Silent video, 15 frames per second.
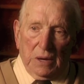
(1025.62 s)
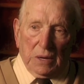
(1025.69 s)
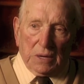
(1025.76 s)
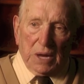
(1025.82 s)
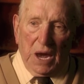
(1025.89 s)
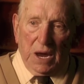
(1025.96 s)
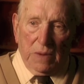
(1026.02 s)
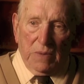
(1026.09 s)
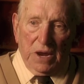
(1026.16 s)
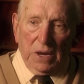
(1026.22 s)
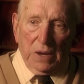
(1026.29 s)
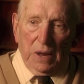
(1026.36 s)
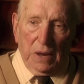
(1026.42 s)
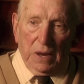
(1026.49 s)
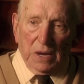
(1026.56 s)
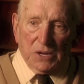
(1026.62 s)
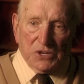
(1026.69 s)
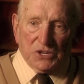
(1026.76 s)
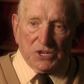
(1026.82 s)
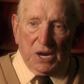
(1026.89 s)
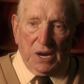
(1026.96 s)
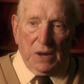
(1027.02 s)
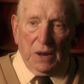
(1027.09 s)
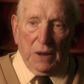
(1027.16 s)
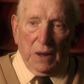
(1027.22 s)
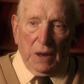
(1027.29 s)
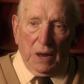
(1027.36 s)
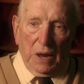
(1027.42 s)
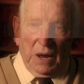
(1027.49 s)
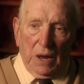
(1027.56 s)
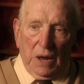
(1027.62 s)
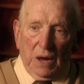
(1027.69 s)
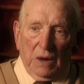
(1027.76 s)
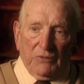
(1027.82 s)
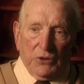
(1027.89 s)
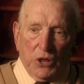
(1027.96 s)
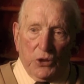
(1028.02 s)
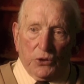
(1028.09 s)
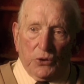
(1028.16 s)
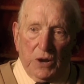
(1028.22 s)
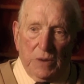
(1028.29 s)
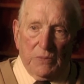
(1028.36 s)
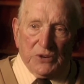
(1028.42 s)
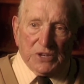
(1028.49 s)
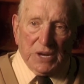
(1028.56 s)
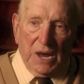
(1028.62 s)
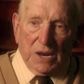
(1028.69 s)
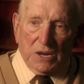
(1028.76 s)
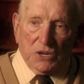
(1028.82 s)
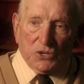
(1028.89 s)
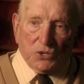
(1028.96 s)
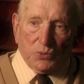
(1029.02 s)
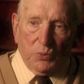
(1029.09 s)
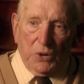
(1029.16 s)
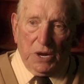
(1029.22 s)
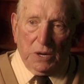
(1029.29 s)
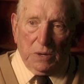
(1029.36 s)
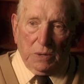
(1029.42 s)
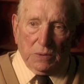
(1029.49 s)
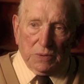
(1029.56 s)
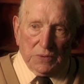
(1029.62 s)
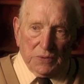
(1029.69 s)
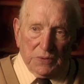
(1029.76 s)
came in and said, "For the 3 battalions, we'll